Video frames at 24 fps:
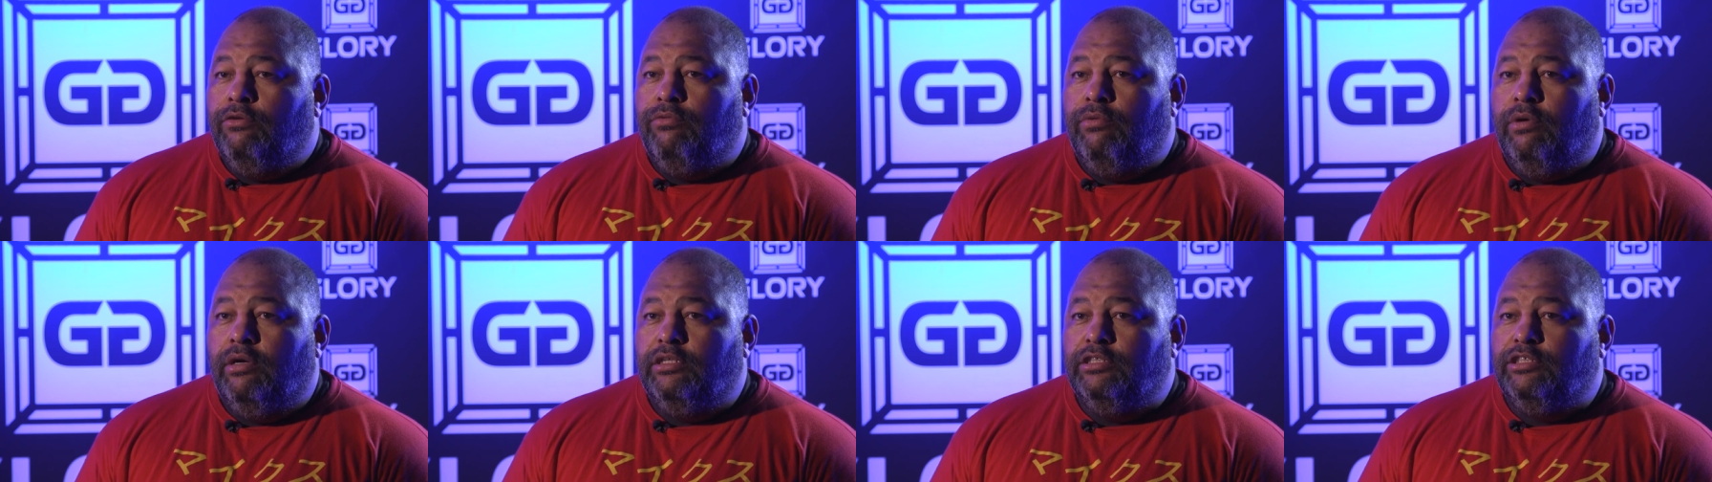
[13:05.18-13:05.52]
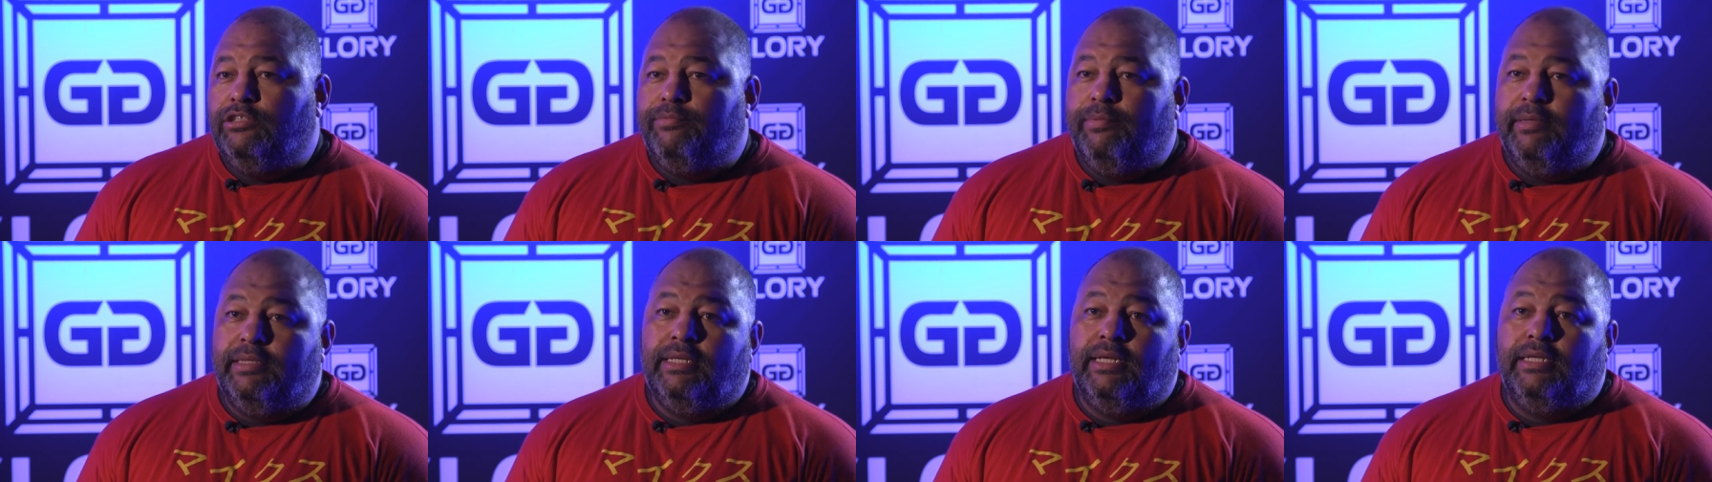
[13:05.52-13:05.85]

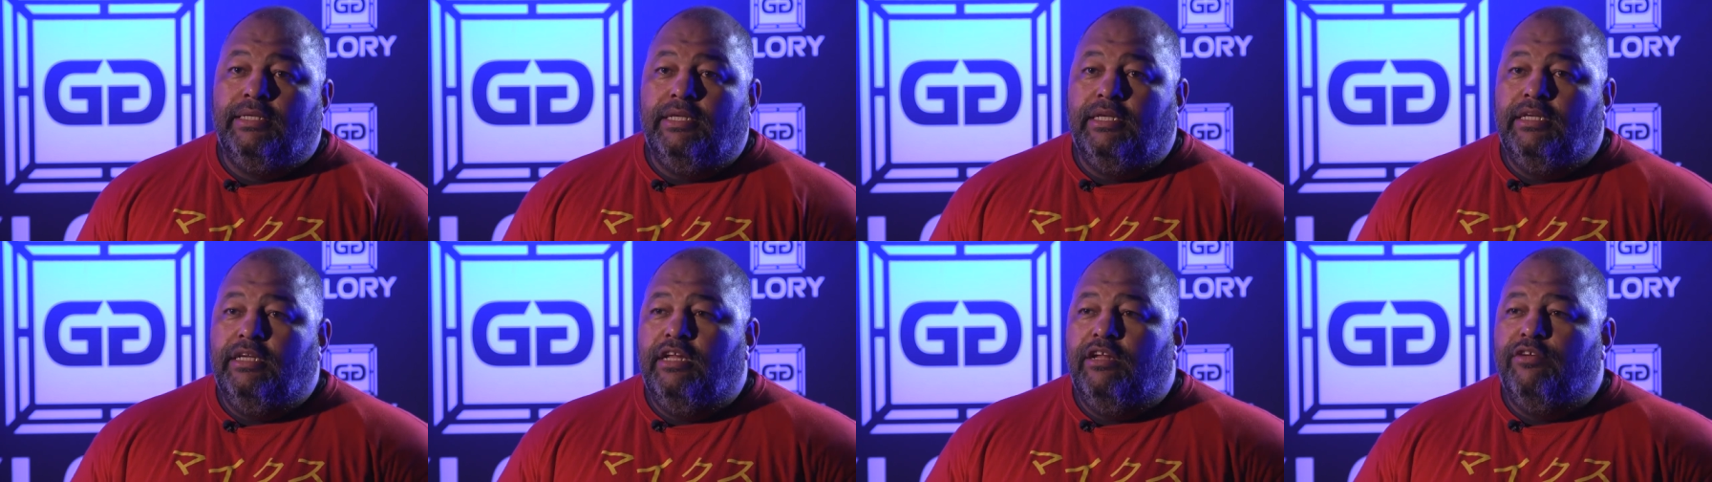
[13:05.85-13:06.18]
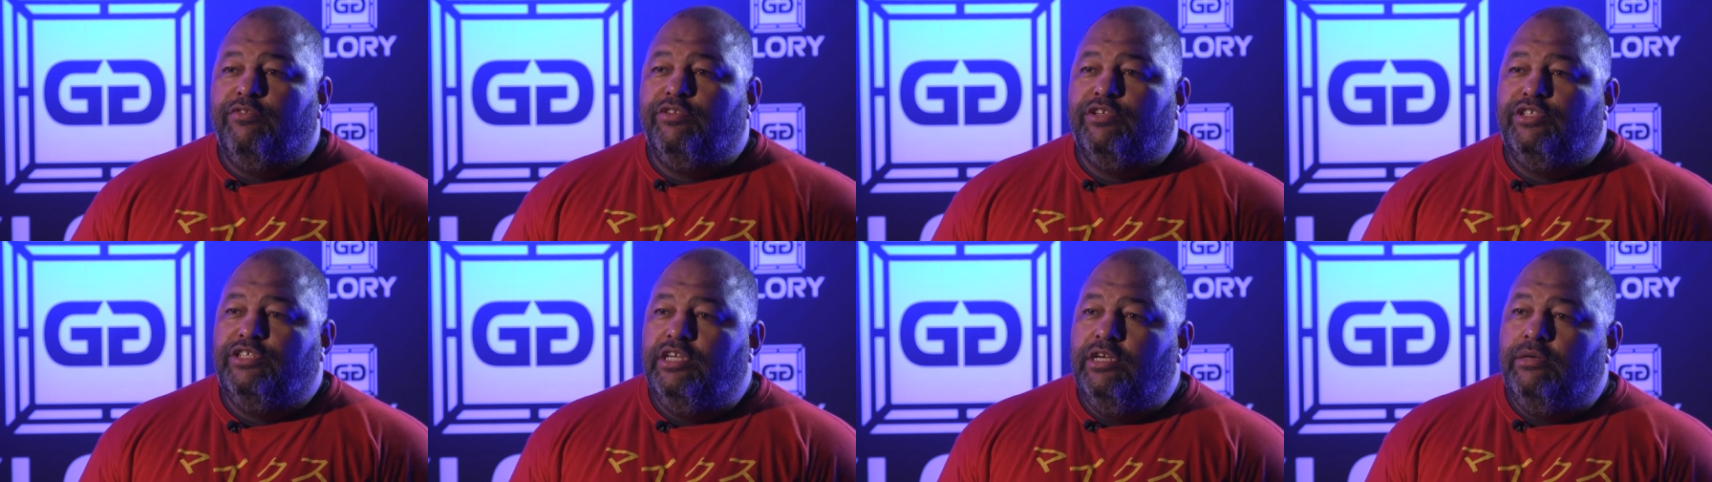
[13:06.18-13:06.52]
Once, but I didn't
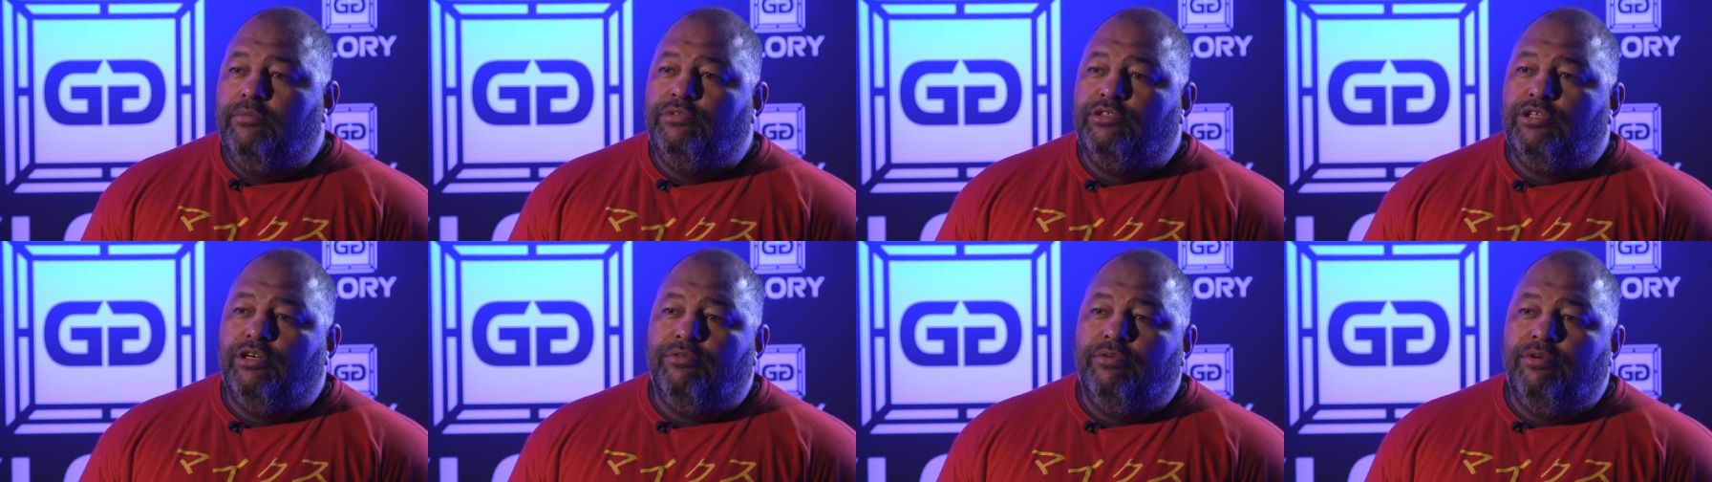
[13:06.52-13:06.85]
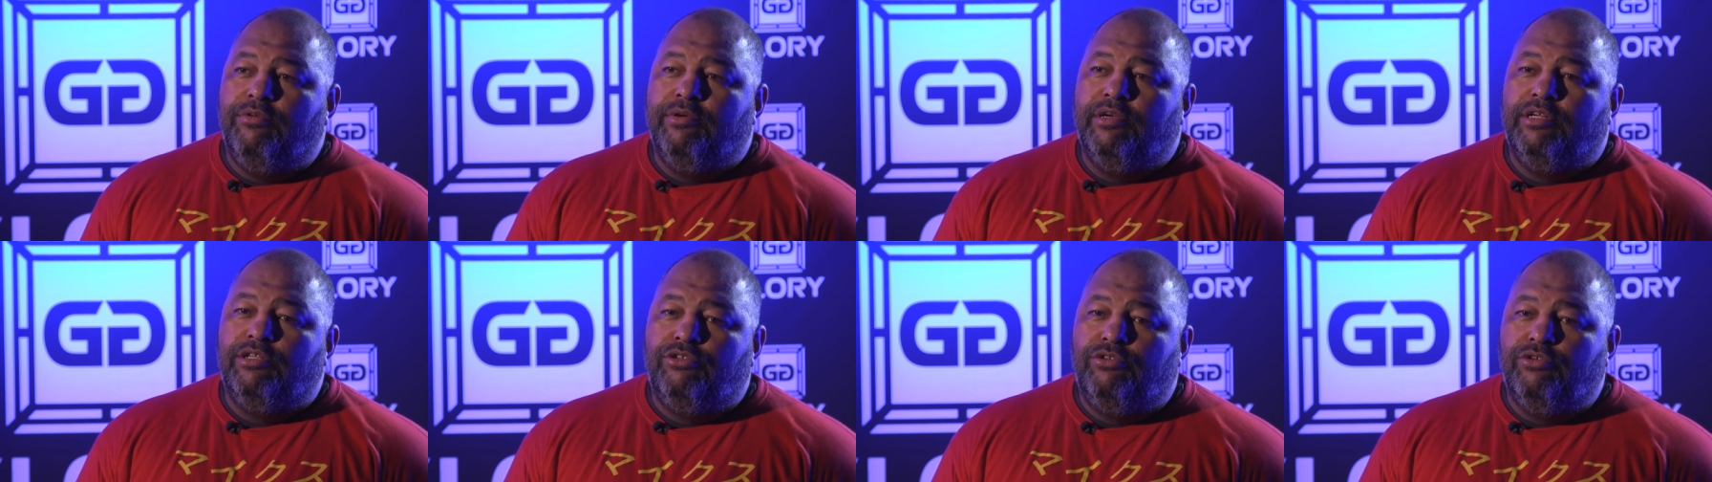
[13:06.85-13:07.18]
have a gym, so
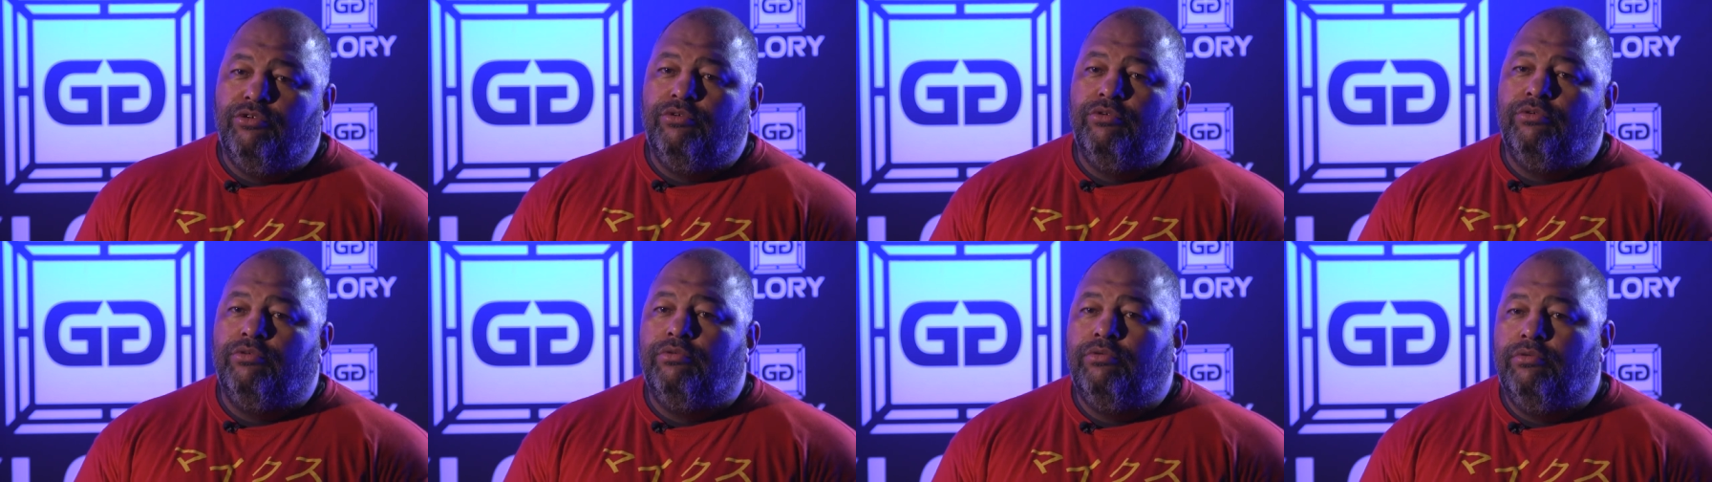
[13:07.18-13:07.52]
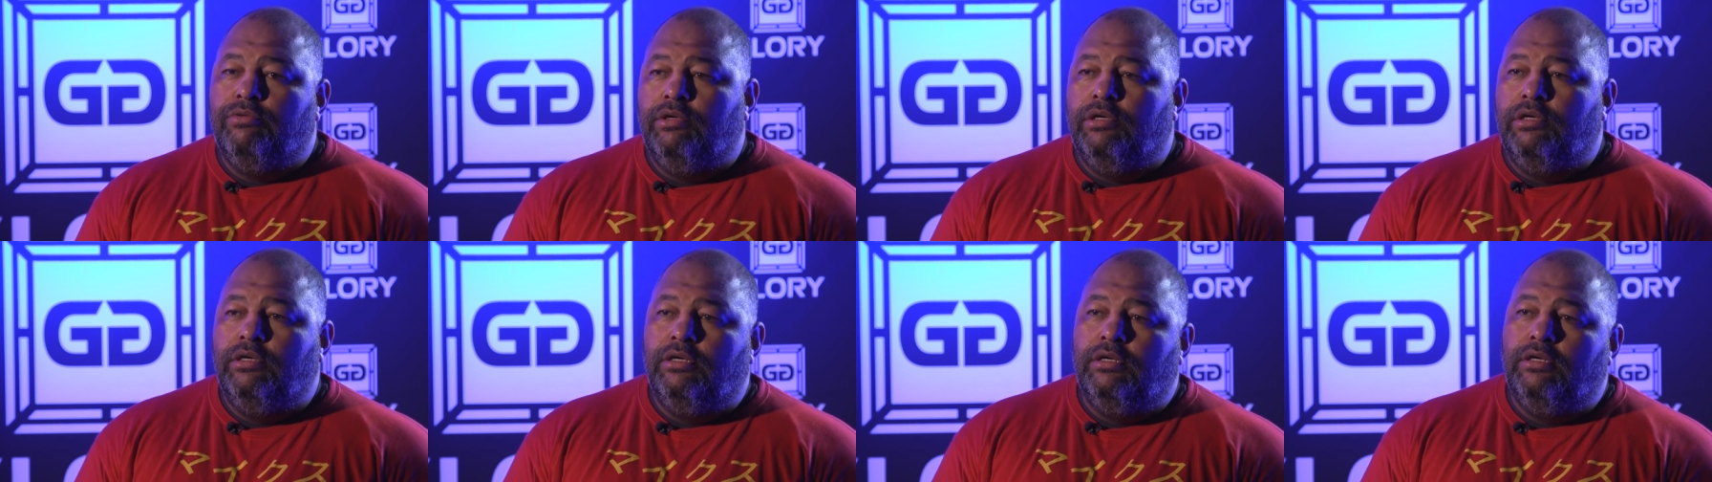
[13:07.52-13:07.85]
we went
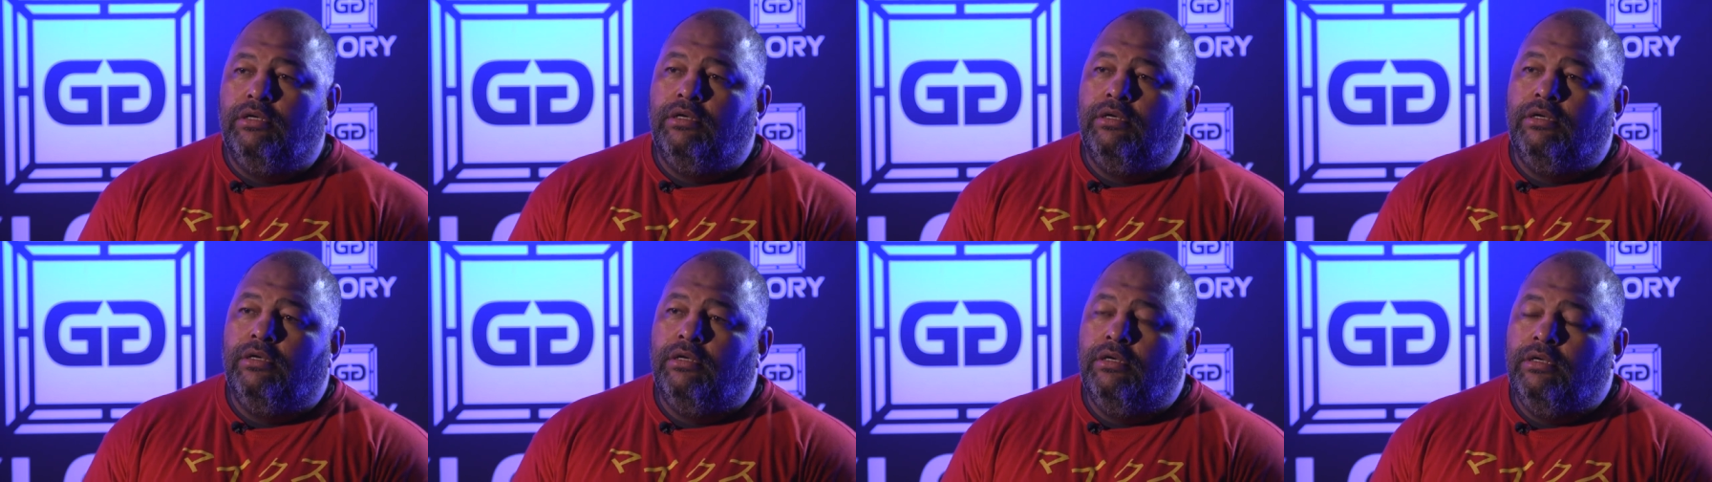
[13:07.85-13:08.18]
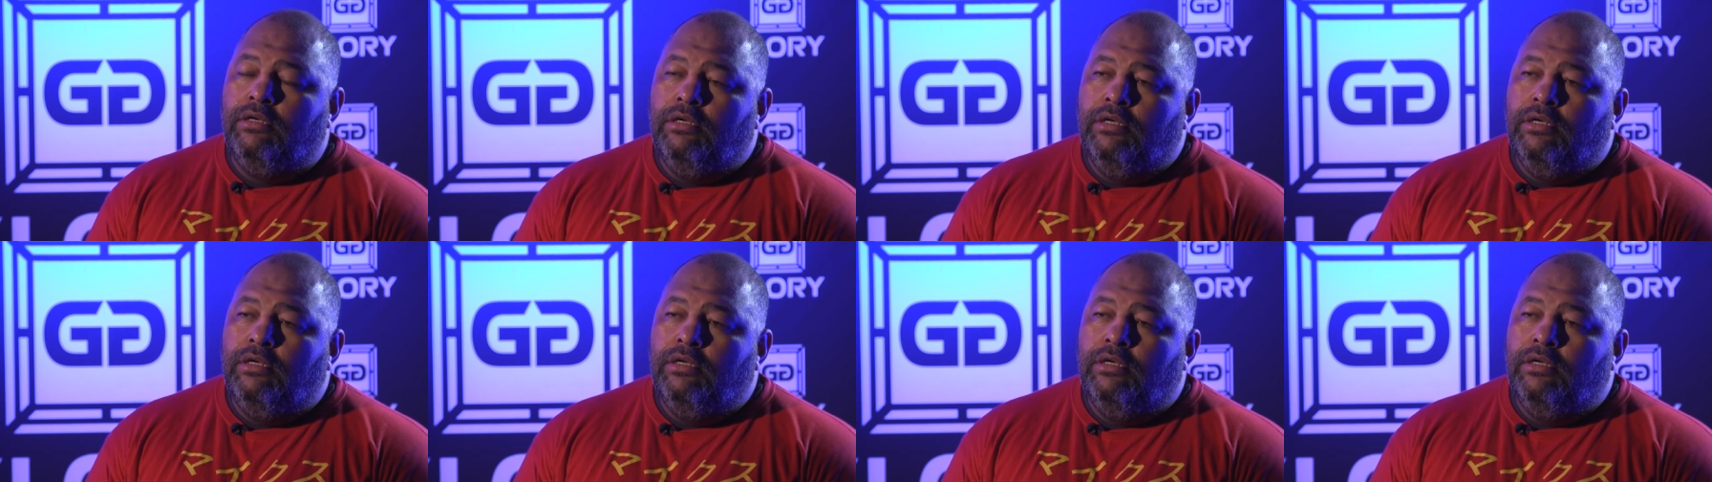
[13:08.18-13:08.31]
to uh,